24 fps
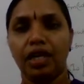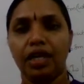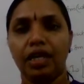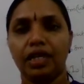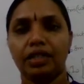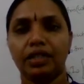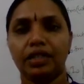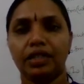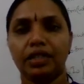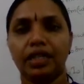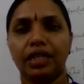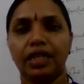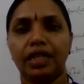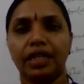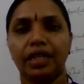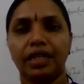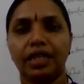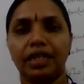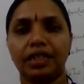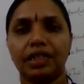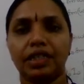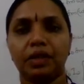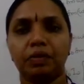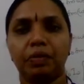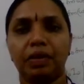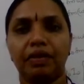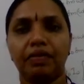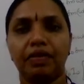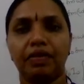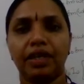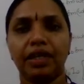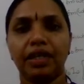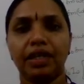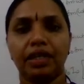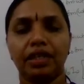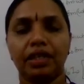Instantaneous
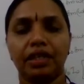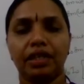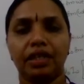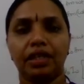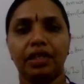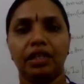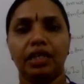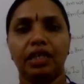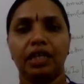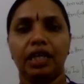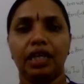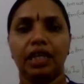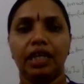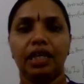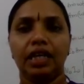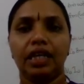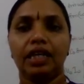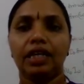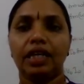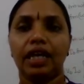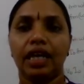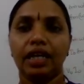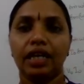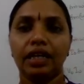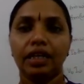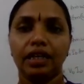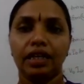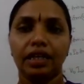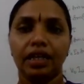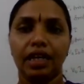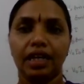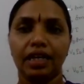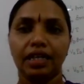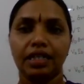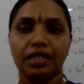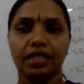power in an
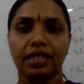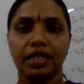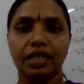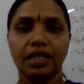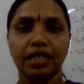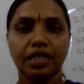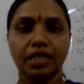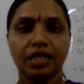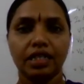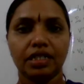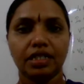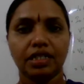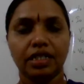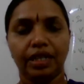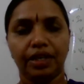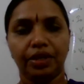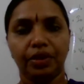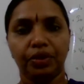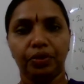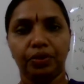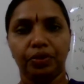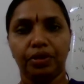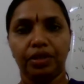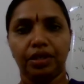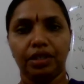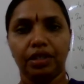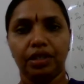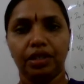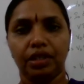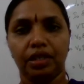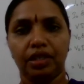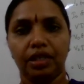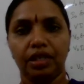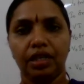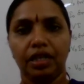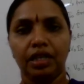AC circuit.
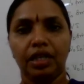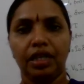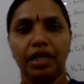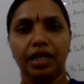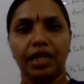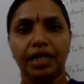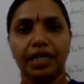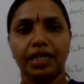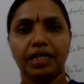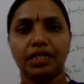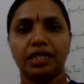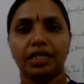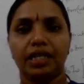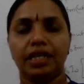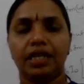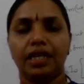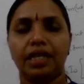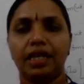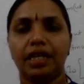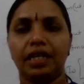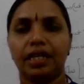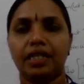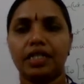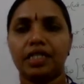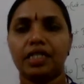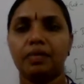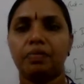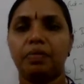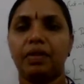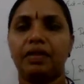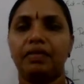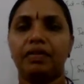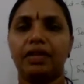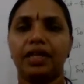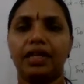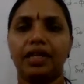Instantaneous
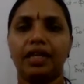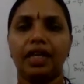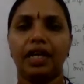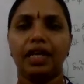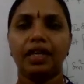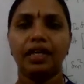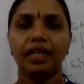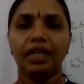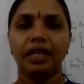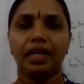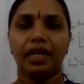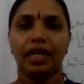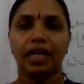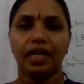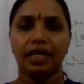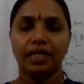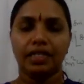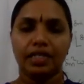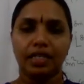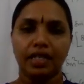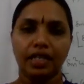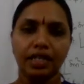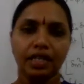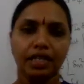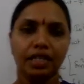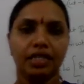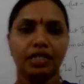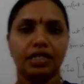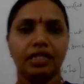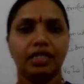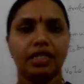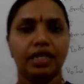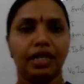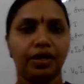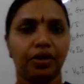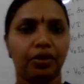power in an AC
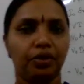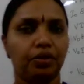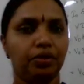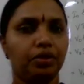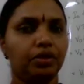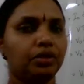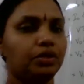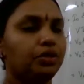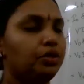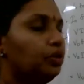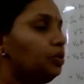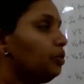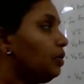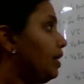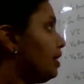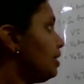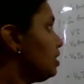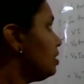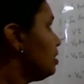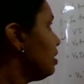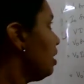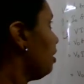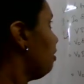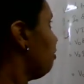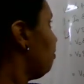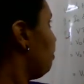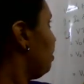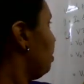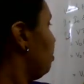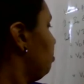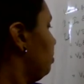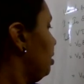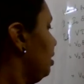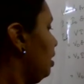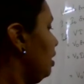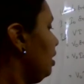circuit. So you can start from
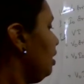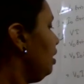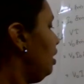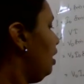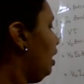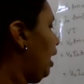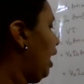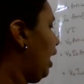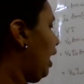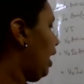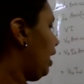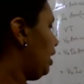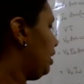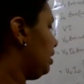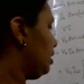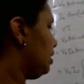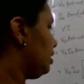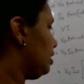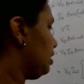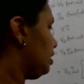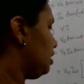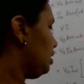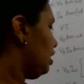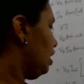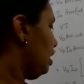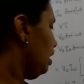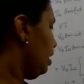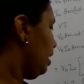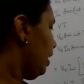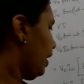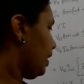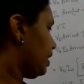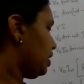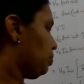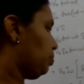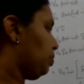here, and this is the
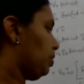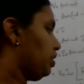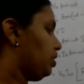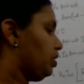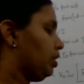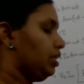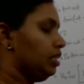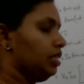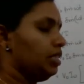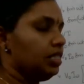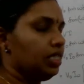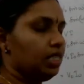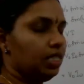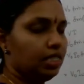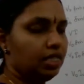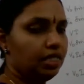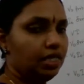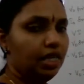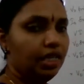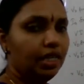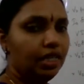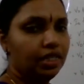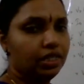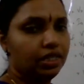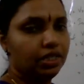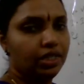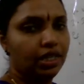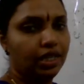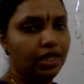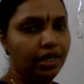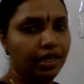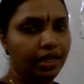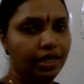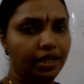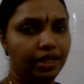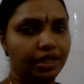expression. This is the
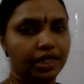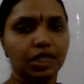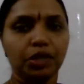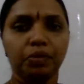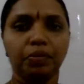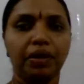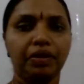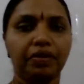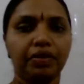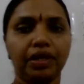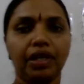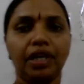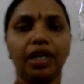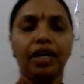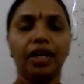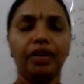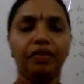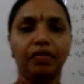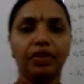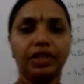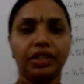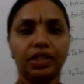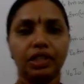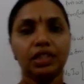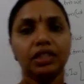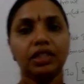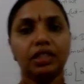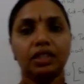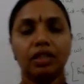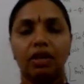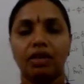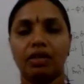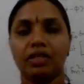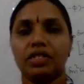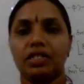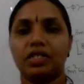instantaneous power, which is
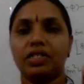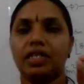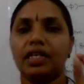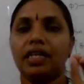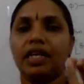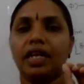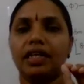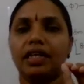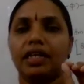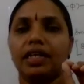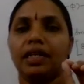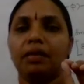constant at